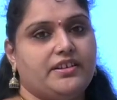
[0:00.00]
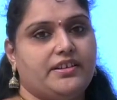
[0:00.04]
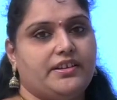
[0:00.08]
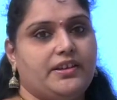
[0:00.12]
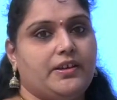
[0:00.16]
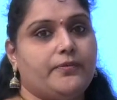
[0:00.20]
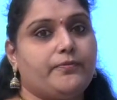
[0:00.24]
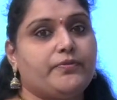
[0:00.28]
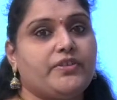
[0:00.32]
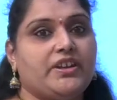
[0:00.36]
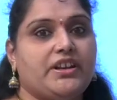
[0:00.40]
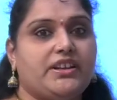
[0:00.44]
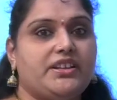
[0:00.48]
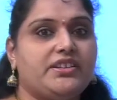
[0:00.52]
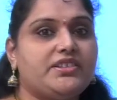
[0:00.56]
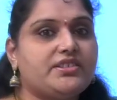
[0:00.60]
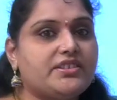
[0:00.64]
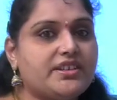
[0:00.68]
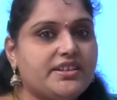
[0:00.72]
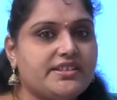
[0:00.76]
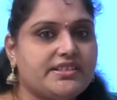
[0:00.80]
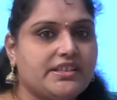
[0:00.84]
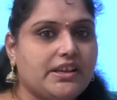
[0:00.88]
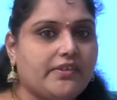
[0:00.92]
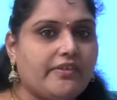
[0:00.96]
if the list
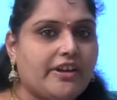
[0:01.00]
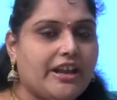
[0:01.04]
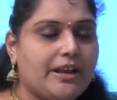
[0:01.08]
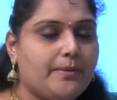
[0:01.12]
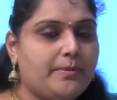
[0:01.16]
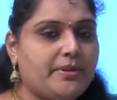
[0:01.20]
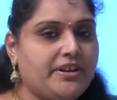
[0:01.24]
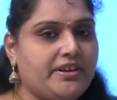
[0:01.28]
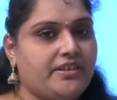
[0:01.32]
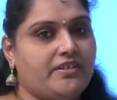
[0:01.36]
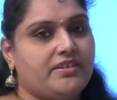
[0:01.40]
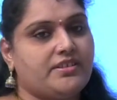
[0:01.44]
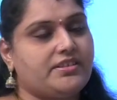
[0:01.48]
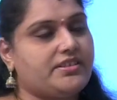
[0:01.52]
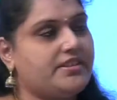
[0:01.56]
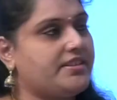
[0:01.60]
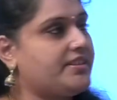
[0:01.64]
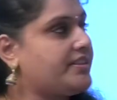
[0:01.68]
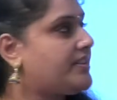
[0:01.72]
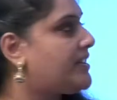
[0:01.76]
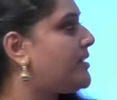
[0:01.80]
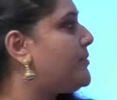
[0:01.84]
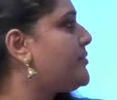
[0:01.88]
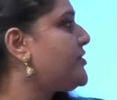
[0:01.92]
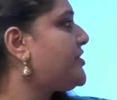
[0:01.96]
is available in your
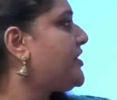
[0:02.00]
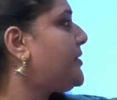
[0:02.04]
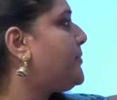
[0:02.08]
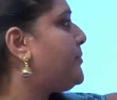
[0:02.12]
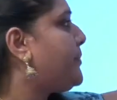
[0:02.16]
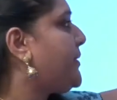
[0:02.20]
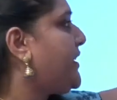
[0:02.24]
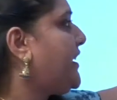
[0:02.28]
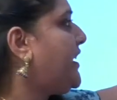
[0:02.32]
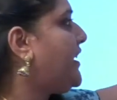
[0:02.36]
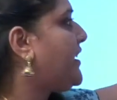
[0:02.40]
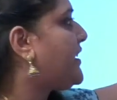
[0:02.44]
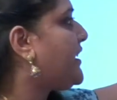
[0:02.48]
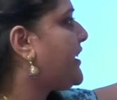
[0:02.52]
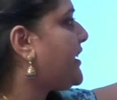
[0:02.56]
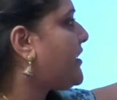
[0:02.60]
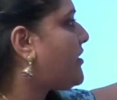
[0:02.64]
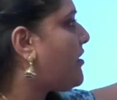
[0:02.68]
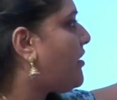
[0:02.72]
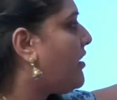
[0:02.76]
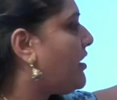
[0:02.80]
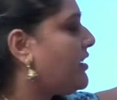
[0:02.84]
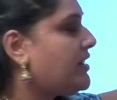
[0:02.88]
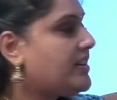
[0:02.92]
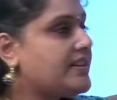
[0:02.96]
system, simply click
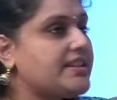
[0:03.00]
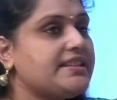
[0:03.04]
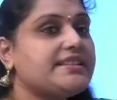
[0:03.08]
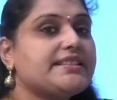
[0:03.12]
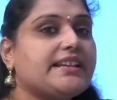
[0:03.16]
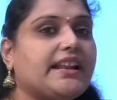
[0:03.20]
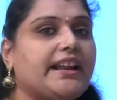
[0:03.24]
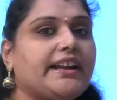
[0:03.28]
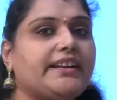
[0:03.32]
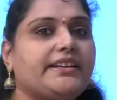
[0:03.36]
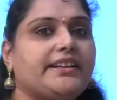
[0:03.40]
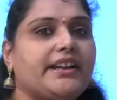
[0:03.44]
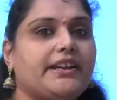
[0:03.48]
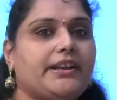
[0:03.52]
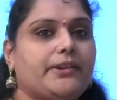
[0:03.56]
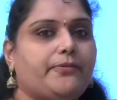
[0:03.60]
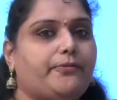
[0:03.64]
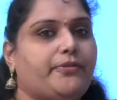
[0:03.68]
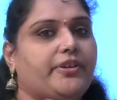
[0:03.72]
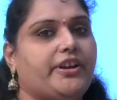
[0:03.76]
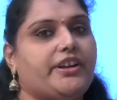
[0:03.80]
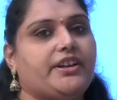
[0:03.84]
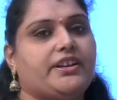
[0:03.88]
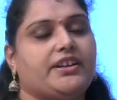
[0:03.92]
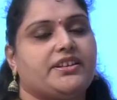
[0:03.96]
on select a
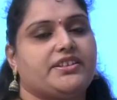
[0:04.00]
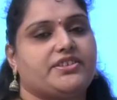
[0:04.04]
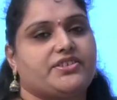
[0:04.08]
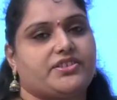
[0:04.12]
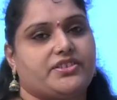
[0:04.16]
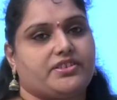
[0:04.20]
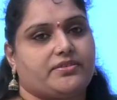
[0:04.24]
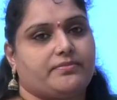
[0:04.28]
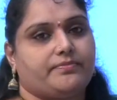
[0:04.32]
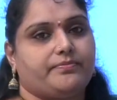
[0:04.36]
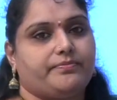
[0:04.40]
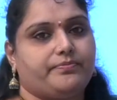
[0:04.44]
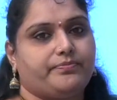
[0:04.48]
different list,